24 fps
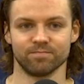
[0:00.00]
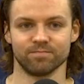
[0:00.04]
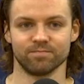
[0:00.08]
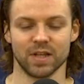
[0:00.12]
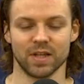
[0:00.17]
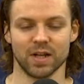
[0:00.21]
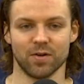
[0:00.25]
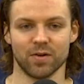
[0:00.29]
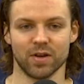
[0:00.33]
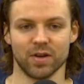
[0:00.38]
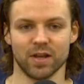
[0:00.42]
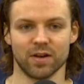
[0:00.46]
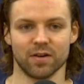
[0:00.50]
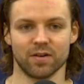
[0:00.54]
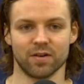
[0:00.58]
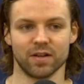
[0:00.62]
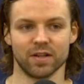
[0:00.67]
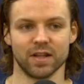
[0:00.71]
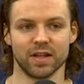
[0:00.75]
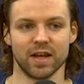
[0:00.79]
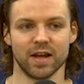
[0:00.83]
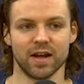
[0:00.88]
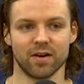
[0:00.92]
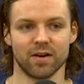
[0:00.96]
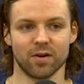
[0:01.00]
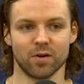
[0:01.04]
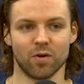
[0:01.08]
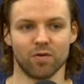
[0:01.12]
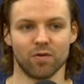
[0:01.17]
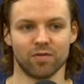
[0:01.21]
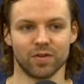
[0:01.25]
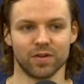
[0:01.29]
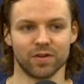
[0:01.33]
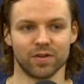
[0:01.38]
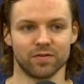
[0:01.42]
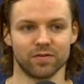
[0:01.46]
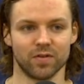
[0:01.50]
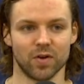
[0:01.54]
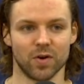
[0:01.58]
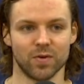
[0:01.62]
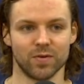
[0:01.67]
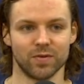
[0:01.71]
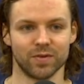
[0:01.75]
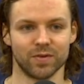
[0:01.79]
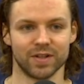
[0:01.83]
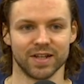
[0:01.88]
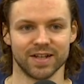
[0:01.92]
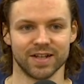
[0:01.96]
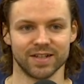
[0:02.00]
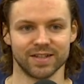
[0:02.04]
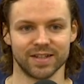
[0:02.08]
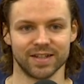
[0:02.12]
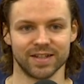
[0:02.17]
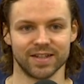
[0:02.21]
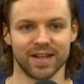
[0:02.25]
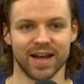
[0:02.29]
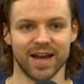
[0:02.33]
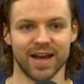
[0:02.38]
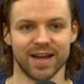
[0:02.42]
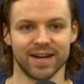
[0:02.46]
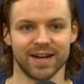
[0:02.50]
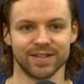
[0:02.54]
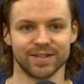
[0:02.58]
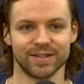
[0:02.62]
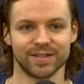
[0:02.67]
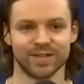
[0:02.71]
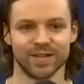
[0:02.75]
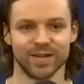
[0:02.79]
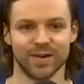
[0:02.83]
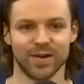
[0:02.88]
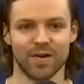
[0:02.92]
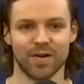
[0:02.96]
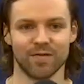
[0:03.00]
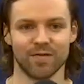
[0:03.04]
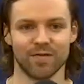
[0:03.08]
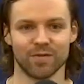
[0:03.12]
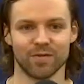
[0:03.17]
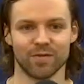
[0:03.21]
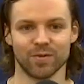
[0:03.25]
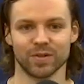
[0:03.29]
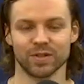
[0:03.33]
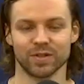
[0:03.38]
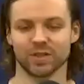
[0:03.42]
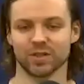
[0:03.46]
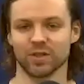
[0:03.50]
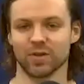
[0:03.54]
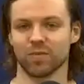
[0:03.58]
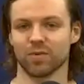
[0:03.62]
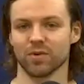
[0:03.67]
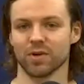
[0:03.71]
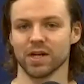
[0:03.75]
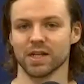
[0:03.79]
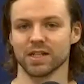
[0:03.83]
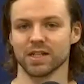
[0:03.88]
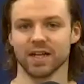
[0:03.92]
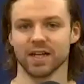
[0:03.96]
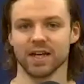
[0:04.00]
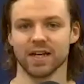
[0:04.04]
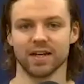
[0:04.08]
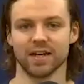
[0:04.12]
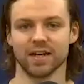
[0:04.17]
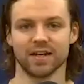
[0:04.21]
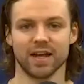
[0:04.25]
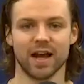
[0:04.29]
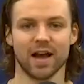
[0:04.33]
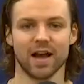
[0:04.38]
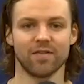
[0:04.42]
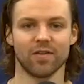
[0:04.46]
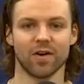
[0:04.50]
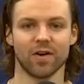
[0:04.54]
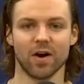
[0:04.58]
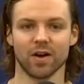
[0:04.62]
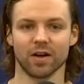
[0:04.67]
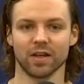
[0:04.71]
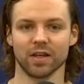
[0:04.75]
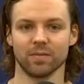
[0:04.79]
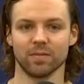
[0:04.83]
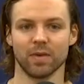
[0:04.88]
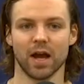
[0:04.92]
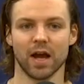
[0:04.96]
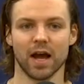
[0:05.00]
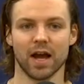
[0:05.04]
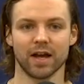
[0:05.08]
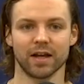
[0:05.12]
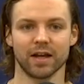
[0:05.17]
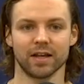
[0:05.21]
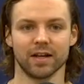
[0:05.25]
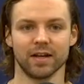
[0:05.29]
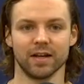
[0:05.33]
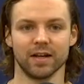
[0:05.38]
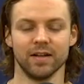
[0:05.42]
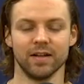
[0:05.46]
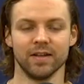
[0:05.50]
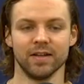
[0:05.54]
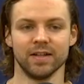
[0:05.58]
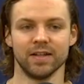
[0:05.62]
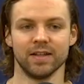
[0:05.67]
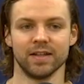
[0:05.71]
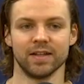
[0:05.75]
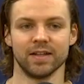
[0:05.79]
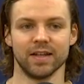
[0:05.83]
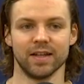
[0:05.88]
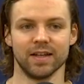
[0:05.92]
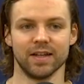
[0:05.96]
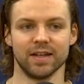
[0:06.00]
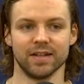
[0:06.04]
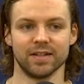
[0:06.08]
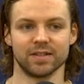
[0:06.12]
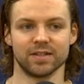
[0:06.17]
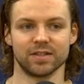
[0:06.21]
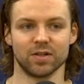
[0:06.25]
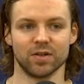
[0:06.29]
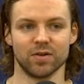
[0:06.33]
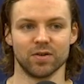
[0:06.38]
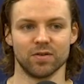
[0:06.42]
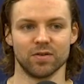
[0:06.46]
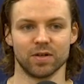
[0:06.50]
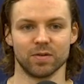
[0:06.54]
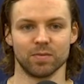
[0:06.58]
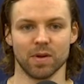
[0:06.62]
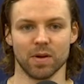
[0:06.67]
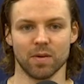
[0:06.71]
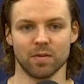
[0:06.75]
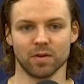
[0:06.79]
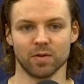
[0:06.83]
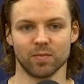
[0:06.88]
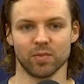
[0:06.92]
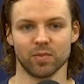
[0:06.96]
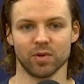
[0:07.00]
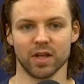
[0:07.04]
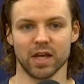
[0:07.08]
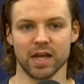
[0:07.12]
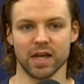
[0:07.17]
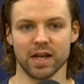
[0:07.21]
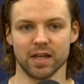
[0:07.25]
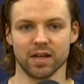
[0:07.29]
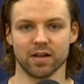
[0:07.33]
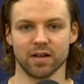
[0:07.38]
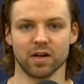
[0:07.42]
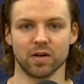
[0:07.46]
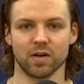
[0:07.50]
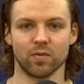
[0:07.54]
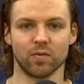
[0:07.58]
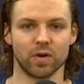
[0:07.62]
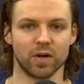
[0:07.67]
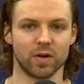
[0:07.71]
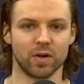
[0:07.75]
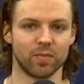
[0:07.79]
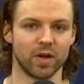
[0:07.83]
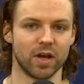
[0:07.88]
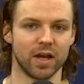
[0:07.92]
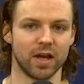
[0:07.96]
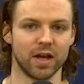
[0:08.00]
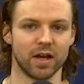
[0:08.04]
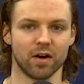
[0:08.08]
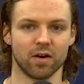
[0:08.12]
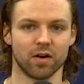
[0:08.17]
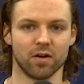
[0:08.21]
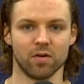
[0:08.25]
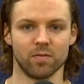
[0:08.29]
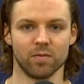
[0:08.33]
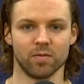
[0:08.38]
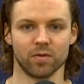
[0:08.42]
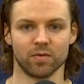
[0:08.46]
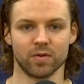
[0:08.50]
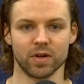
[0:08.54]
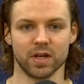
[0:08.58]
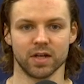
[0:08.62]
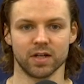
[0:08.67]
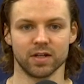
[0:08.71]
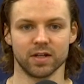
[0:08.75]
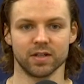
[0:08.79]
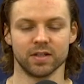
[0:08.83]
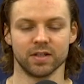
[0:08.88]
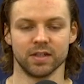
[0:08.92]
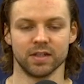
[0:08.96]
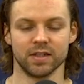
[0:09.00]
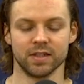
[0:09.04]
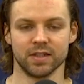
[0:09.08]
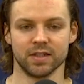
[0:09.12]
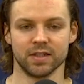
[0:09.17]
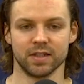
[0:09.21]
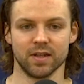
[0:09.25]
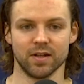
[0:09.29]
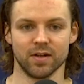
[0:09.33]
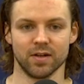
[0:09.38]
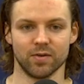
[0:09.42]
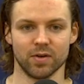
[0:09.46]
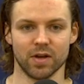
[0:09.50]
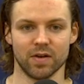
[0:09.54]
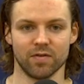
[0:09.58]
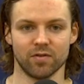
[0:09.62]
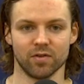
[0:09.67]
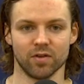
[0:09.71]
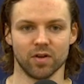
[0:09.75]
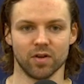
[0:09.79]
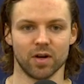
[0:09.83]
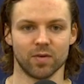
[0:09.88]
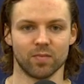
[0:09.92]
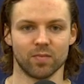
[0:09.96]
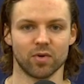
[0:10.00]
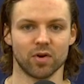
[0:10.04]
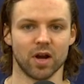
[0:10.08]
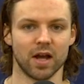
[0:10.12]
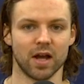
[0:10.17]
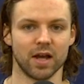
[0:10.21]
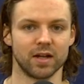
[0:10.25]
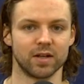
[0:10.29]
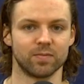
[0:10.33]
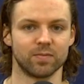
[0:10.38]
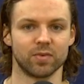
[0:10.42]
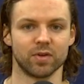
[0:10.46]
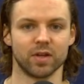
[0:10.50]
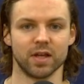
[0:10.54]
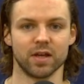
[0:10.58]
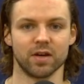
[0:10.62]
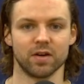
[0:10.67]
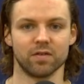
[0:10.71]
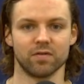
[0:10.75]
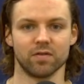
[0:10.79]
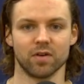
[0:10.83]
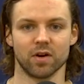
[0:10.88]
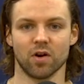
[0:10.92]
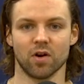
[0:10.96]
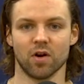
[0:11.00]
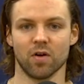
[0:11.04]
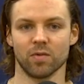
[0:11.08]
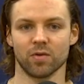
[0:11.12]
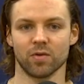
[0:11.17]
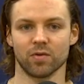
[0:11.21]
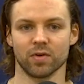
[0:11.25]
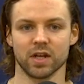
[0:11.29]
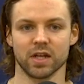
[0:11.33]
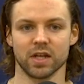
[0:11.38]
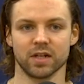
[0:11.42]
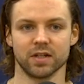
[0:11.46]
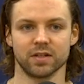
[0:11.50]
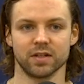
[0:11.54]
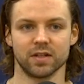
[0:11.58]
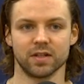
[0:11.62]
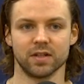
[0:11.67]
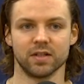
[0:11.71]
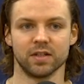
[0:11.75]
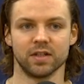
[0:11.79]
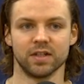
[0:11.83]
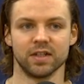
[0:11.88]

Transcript: you know, here and there over the phone, things like that, it's, you know, everyone's super excited to have hockey back. And so to be able to play it here in Winnipeg, our home arena, you know, we have a lot of pride to play out of our home arena. And,